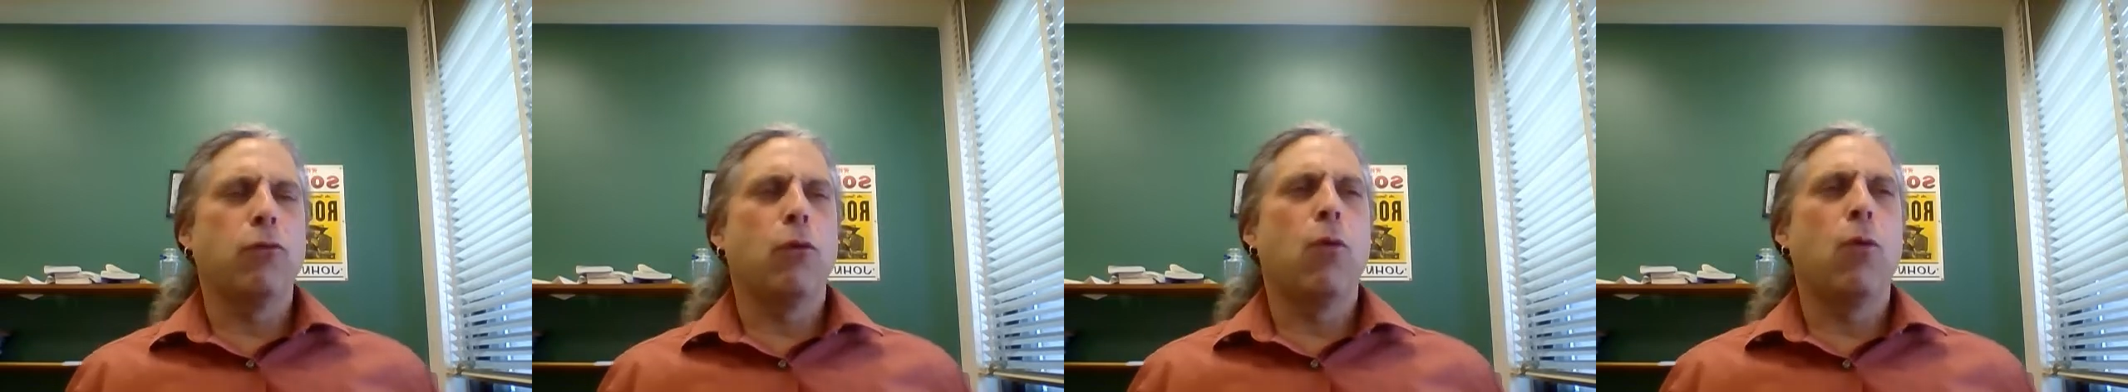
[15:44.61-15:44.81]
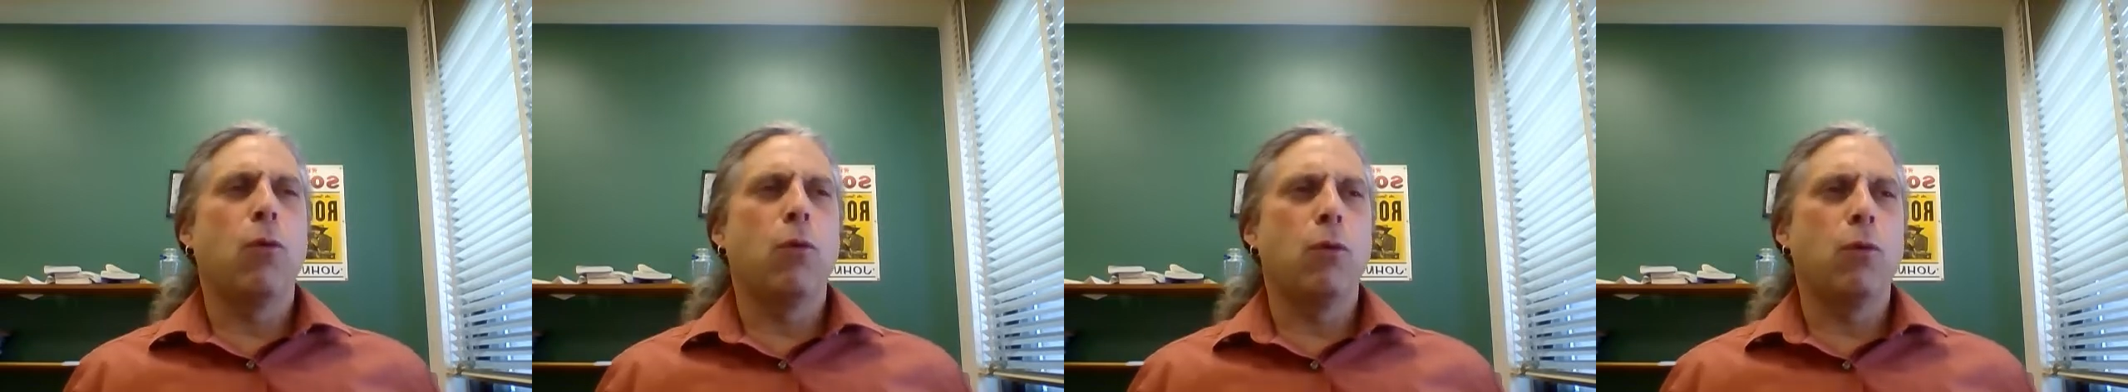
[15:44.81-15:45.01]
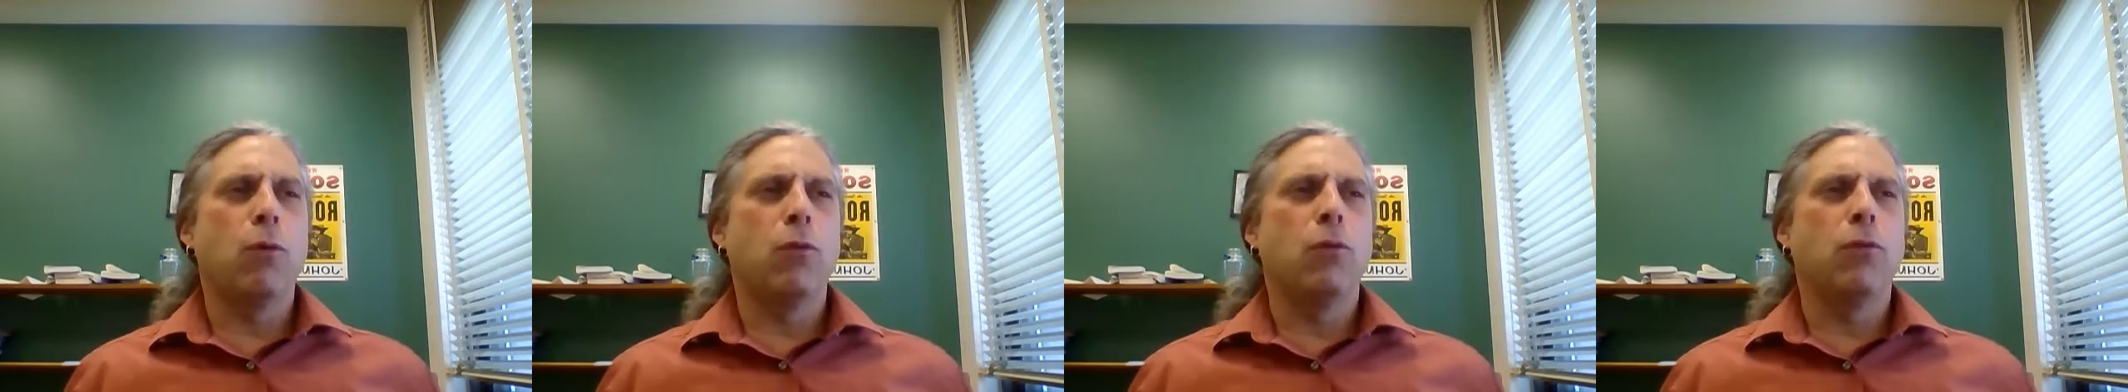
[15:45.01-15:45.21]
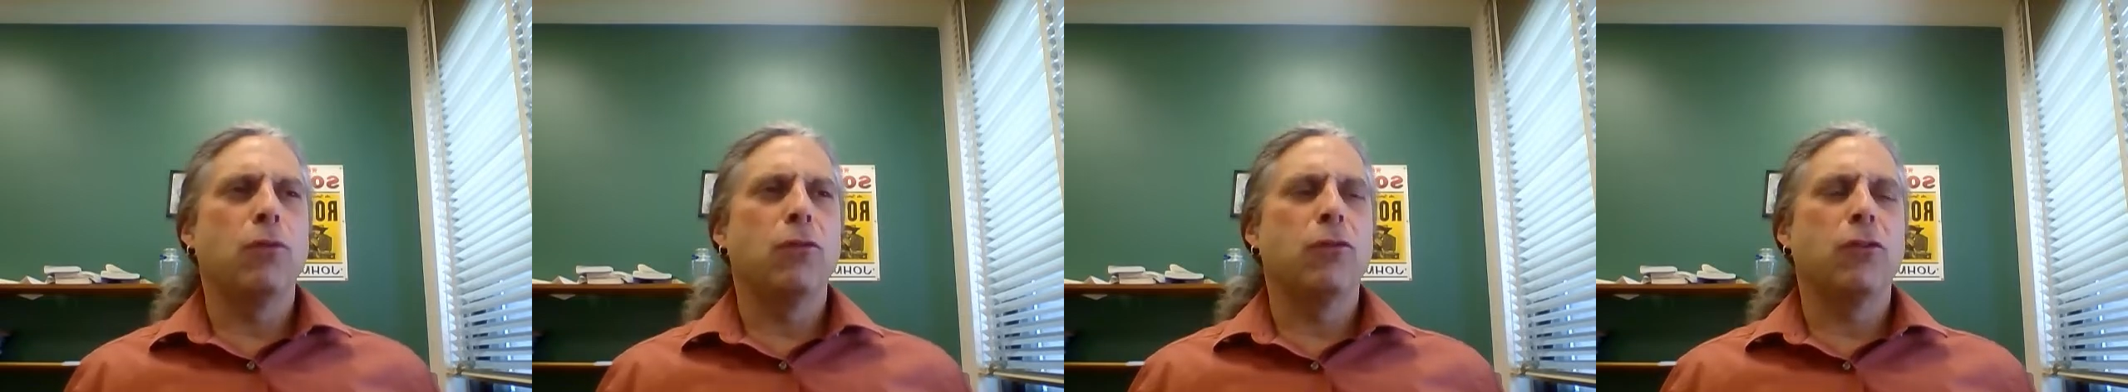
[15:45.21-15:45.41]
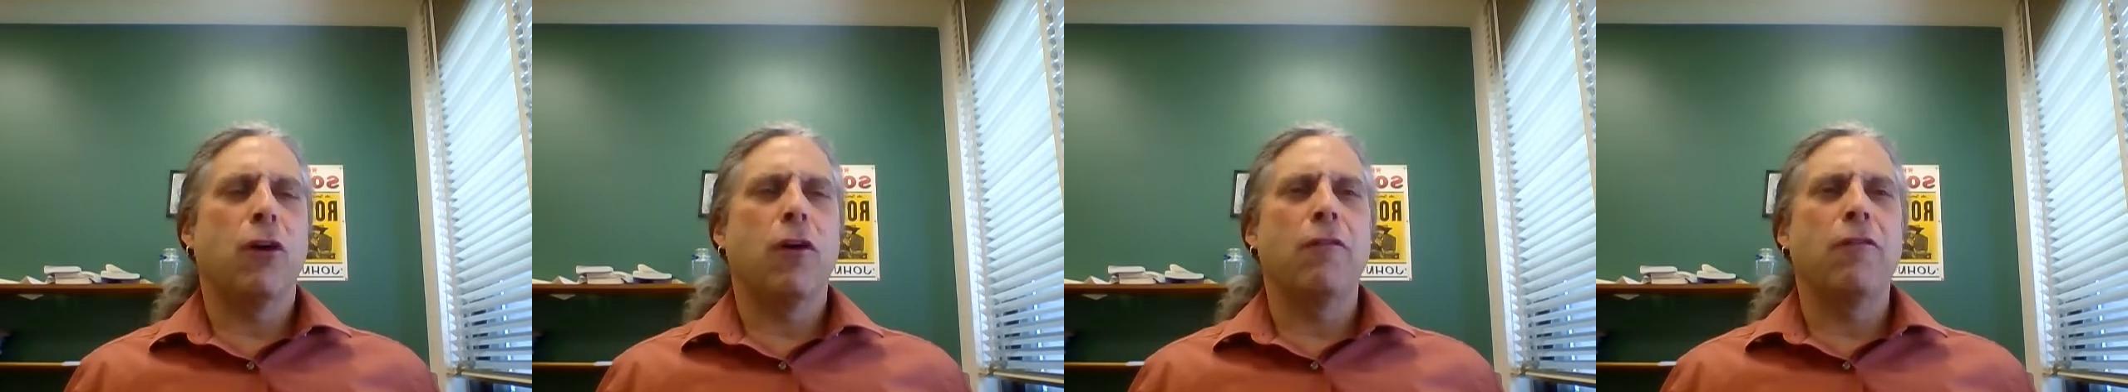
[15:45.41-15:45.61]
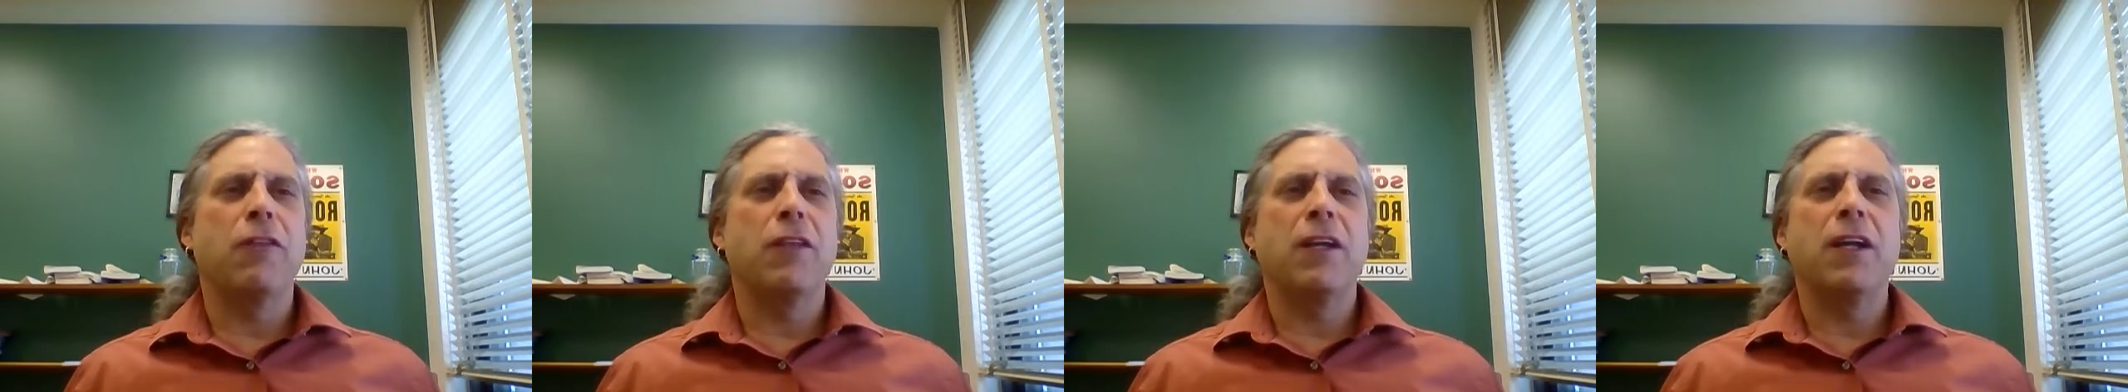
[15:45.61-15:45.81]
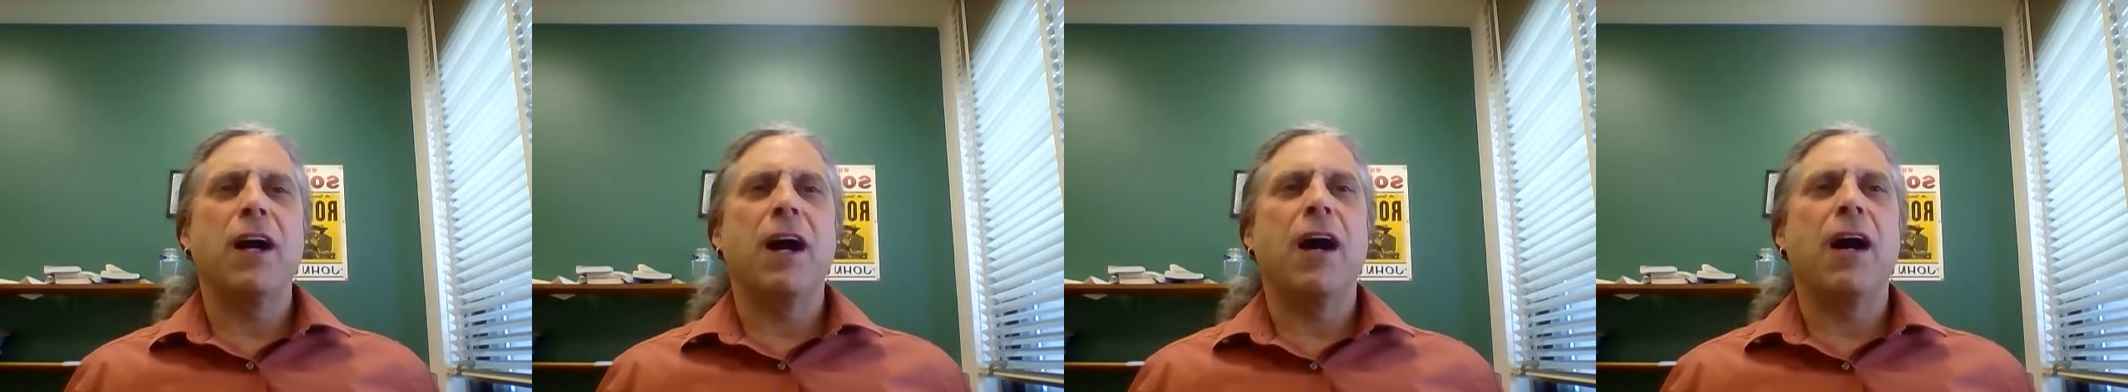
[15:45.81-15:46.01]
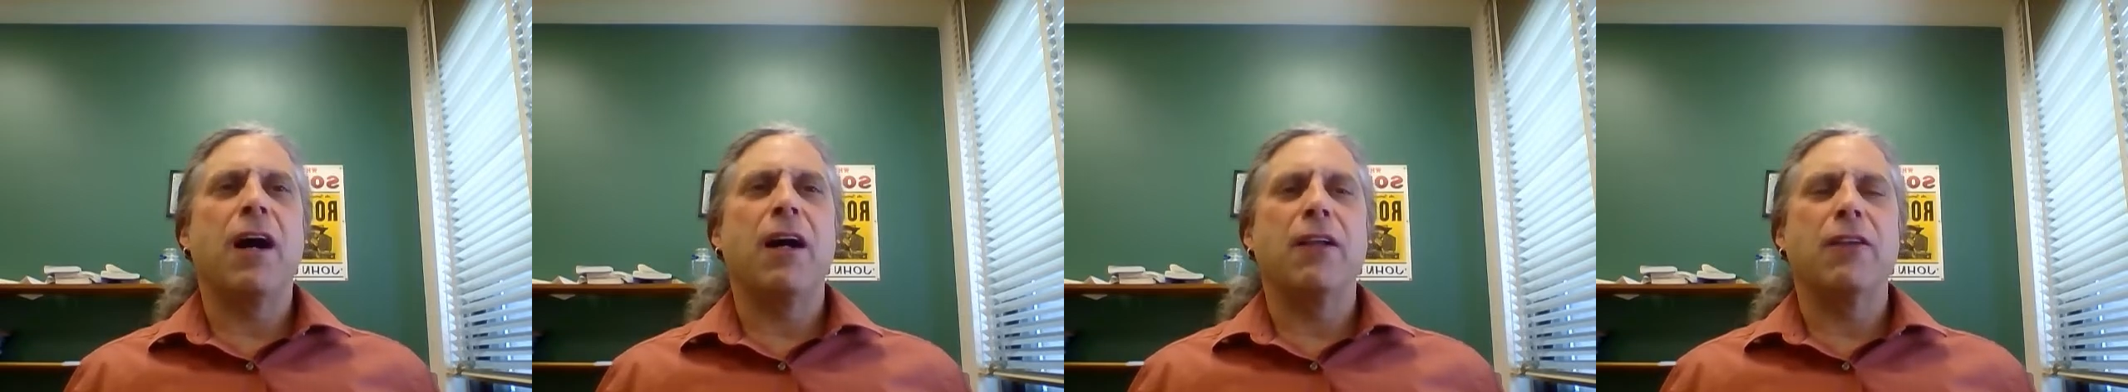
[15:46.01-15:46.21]
roles of the
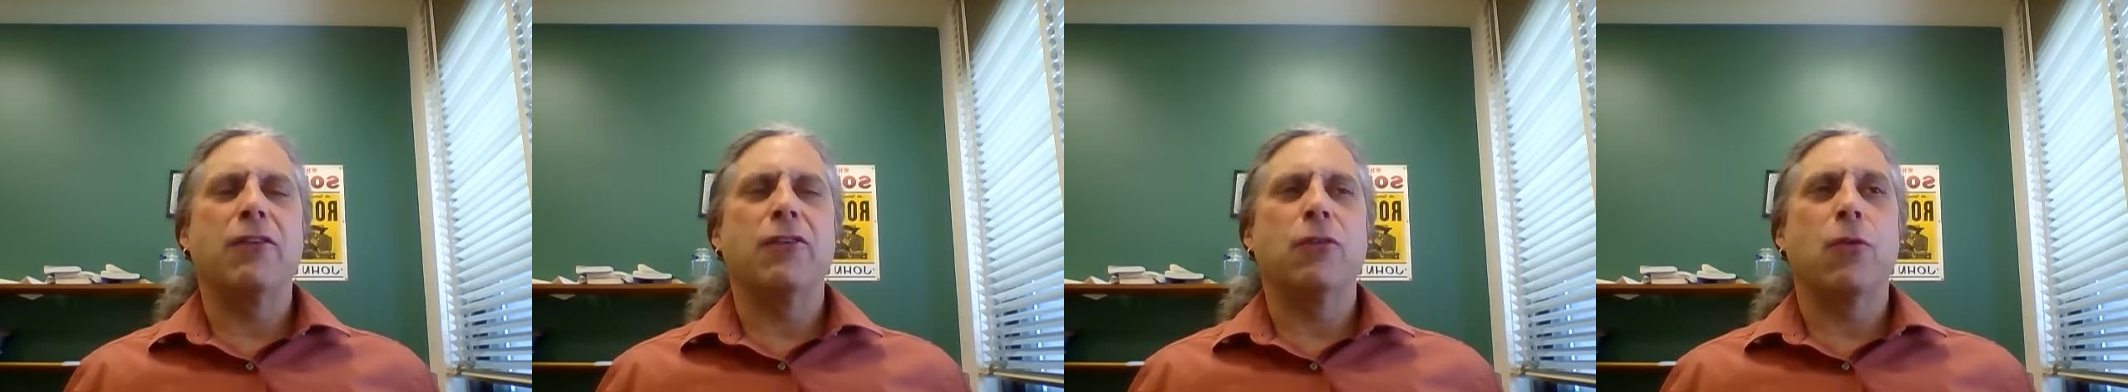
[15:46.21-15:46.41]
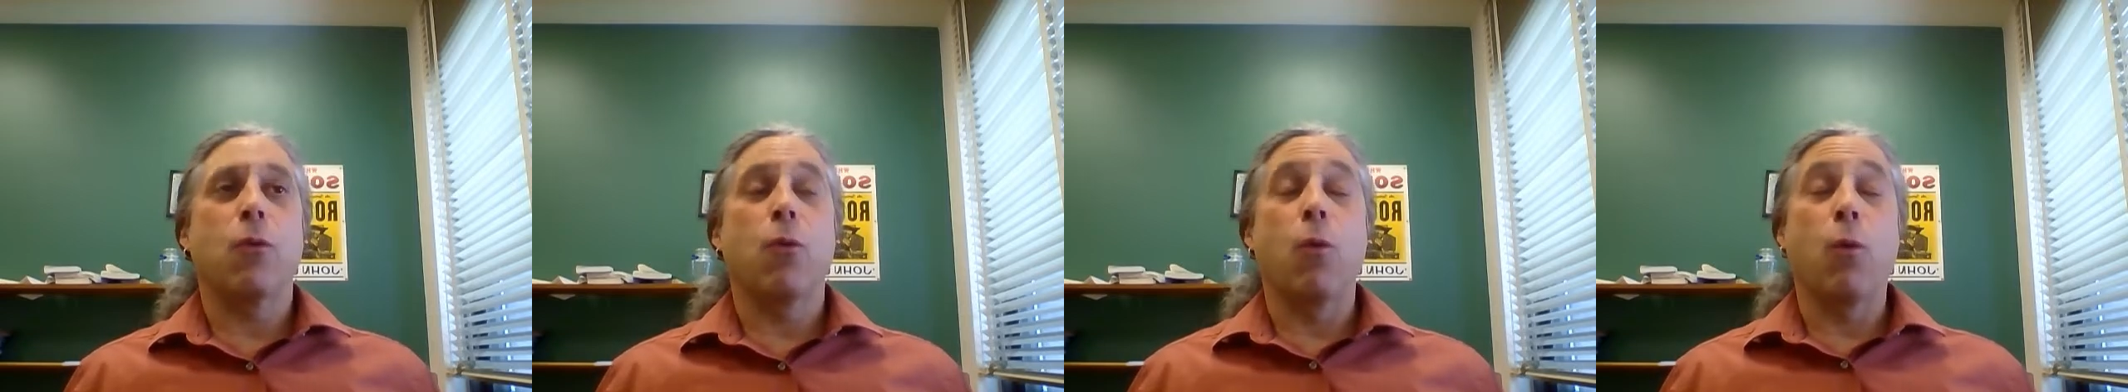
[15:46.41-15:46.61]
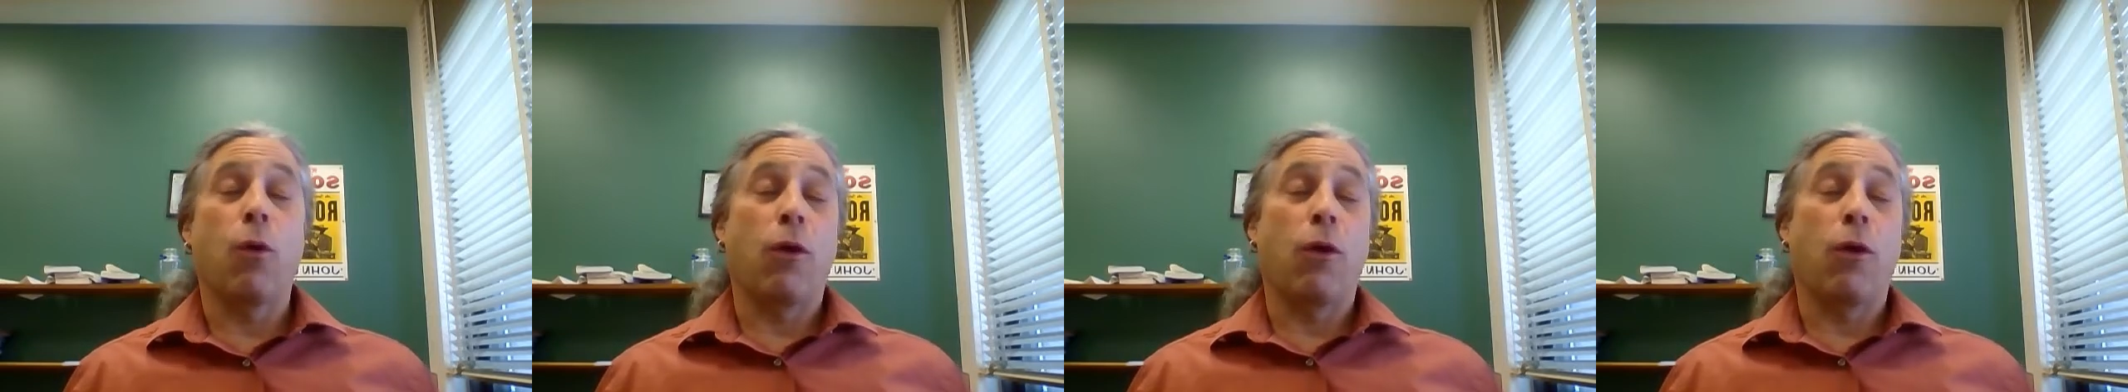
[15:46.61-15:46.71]
gods